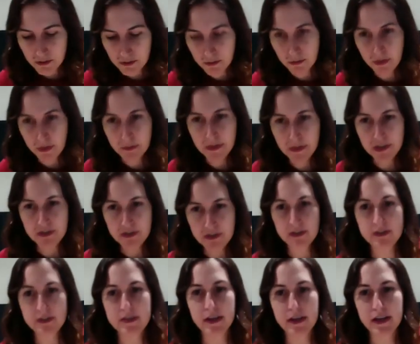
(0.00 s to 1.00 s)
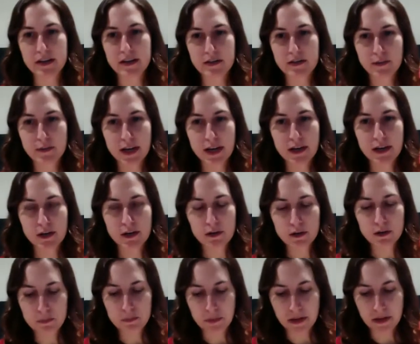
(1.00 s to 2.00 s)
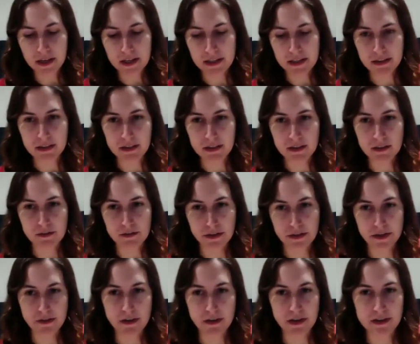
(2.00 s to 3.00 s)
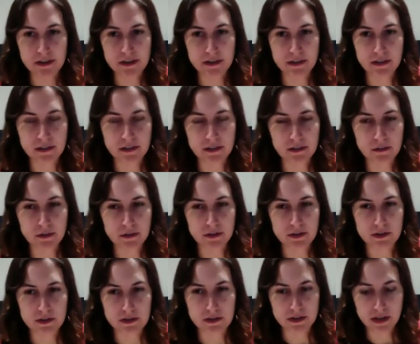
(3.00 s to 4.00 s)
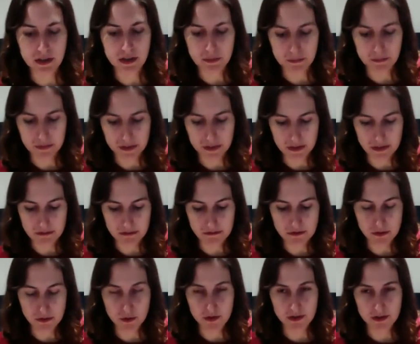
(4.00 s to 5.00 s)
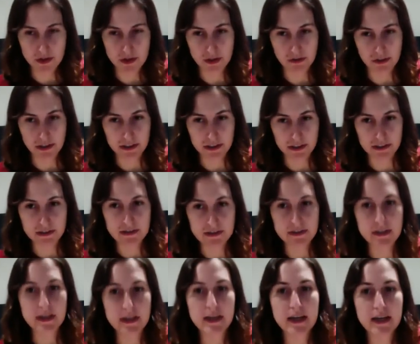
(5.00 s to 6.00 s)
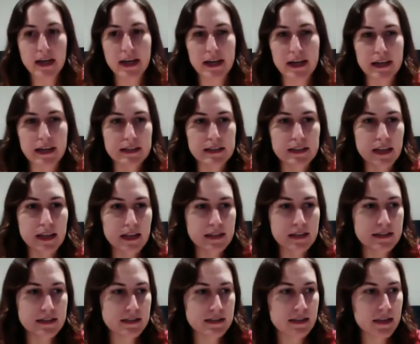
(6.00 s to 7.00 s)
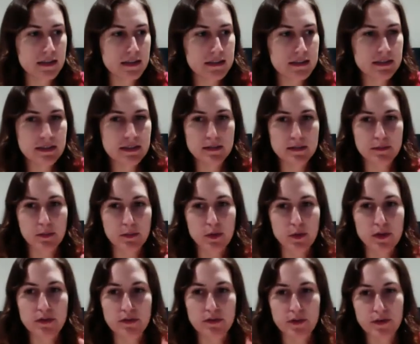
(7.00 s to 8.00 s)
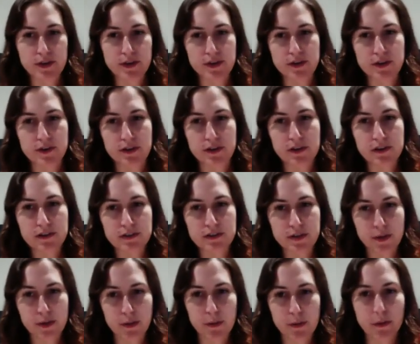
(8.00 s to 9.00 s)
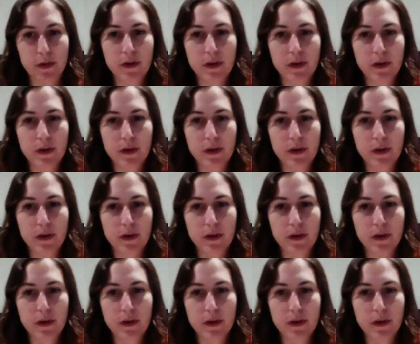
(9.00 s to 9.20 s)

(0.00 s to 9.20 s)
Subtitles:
we measure the size of a black hole by the event horizon, which is the Schwarzschild radius, and that's the point of no return. So